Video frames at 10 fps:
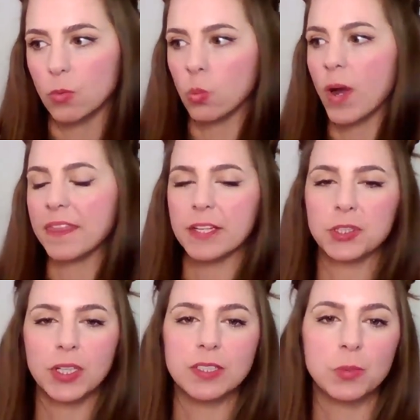when they're
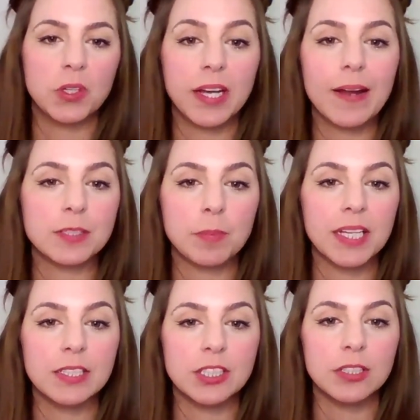trying to work out how to
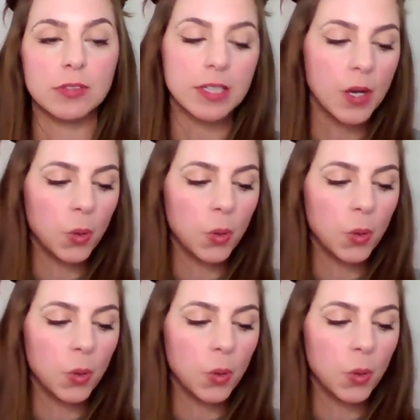play a tune.